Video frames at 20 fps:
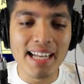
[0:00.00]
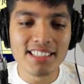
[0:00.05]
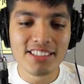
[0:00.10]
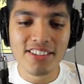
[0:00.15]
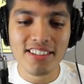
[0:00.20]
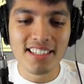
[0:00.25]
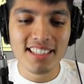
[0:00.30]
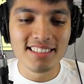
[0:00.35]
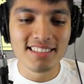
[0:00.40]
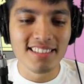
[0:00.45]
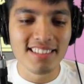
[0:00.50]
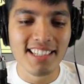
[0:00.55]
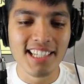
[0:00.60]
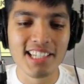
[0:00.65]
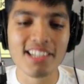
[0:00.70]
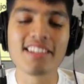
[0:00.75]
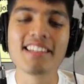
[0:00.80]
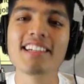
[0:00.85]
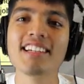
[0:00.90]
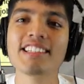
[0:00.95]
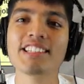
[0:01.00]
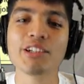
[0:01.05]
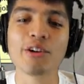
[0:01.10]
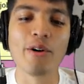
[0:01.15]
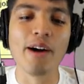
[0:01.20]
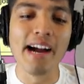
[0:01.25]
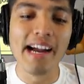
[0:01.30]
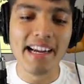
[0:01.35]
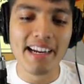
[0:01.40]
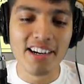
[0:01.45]
Patrick is literally a
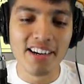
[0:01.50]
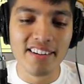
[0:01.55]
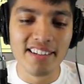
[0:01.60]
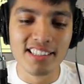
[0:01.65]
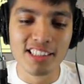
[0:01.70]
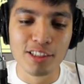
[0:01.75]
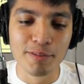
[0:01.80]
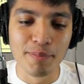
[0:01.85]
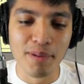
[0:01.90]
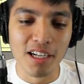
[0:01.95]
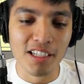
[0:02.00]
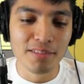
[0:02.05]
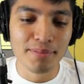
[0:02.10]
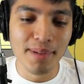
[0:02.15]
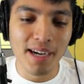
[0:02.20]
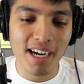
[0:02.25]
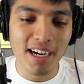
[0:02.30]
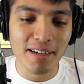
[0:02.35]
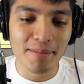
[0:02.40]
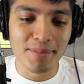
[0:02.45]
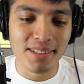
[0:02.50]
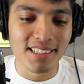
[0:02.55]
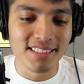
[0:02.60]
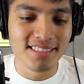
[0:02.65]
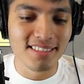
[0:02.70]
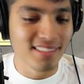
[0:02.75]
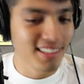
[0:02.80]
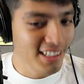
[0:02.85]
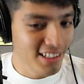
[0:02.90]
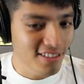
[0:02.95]
triangle and SpongeBob
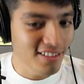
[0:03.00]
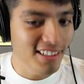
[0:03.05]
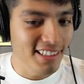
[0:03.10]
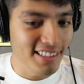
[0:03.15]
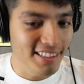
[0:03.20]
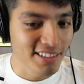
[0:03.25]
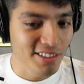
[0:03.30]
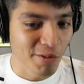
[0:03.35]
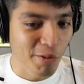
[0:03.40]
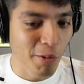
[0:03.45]
is literally a